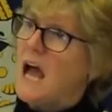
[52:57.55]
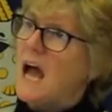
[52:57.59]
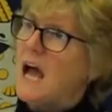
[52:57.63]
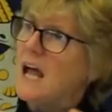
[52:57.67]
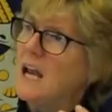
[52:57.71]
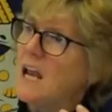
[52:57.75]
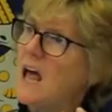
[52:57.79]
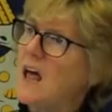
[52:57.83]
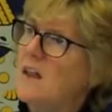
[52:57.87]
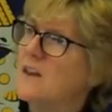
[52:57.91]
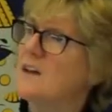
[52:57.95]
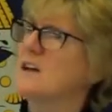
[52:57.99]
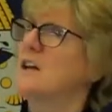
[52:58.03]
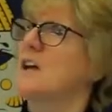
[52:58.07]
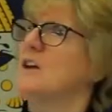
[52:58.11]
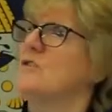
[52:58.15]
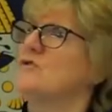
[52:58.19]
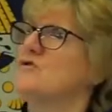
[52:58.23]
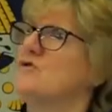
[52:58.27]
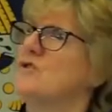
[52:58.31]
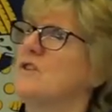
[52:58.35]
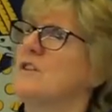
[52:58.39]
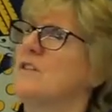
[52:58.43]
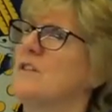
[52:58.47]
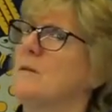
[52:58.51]
And other
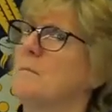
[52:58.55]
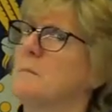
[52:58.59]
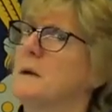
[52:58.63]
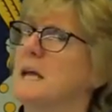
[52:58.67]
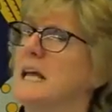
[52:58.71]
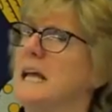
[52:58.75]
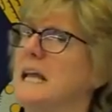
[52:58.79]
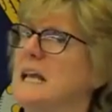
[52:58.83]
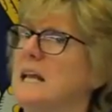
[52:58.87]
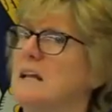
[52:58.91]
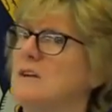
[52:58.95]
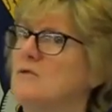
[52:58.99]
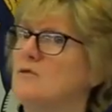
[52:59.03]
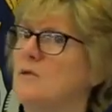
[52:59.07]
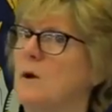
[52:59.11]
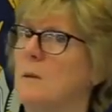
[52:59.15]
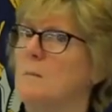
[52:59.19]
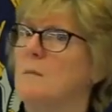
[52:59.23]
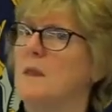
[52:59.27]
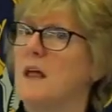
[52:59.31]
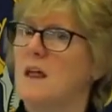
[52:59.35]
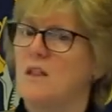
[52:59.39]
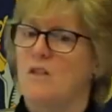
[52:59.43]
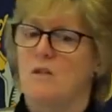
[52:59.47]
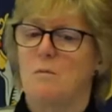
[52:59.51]
countries are beginning to
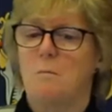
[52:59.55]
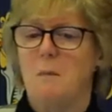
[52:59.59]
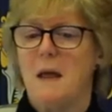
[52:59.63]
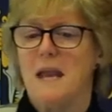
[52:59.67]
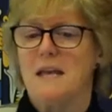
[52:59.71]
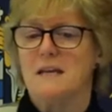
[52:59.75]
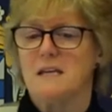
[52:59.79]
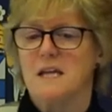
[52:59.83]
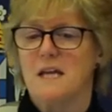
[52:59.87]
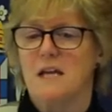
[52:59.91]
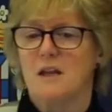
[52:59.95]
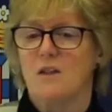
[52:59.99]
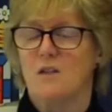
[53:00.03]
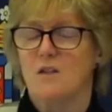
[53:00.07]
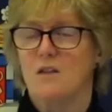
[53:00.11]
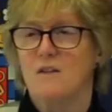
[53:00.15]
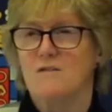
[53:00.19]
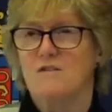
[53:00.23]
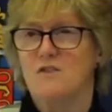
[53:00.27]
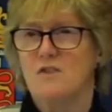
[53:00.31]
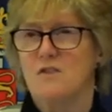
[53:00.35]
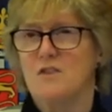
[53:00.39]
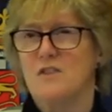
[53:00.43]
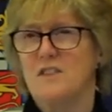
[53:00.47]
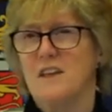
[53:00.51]
up their spending. So
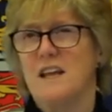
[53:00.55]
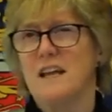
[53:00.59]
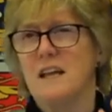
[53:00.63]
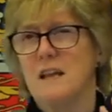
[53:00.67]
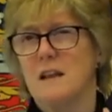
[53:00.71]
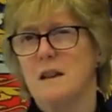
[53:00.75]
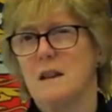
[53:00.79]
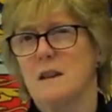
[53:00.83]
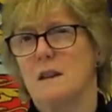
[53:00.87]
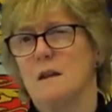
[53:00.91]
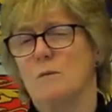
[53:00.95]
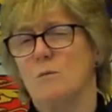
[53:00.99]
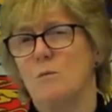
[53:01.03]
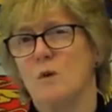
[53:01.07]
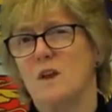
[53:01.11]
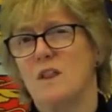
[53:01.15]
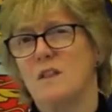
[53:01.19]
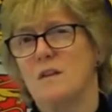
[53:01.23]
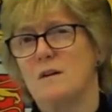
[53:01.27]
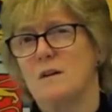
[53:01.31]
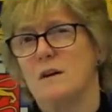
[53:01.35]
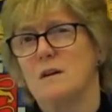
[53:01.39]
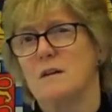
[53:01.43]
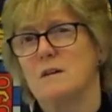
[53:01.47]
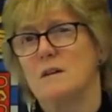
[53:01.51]
if you think that we
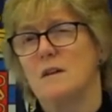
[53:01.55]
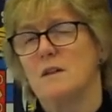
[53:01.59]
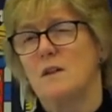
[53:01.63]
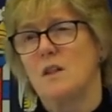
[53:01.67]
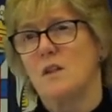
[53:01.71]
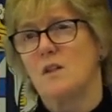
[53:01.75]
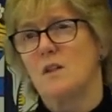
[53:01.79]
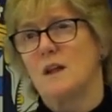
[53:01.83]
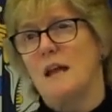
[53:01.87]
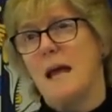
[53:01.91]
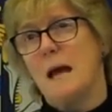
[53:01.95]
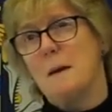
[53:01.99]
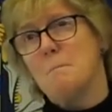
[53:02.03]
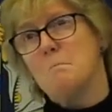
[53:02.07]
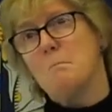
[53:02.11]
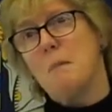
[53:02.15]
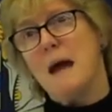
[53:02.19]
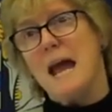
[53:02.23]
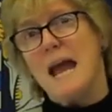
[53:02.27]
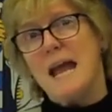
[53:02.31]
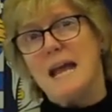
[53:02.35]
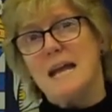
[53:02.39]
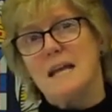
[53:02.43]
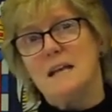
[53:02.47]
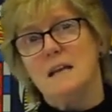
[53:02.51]
started this
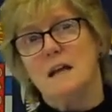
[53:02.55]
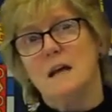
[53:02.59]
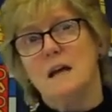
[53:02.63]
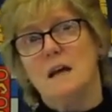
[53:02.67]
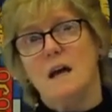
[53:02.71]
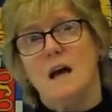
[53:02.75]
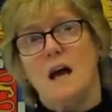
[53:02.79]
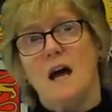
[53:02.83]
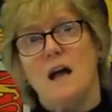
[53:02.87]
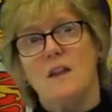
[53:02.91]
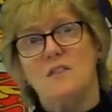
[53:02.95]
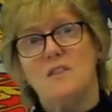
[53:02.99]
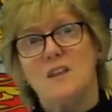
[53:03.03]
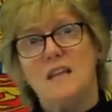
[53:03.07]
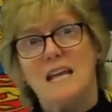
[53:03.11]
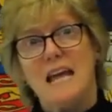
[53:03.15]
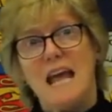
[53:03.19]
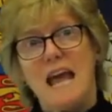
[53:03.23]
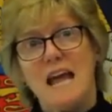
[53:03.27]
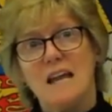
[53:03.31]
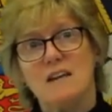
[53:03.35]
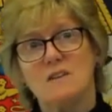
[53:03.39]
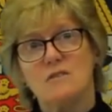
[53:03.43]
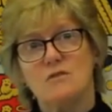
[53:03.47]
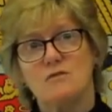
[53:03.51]
campaign at the
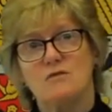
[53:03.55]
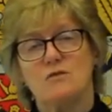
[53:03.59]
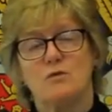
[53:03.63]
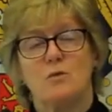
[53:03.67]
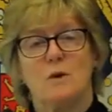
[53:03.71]
end of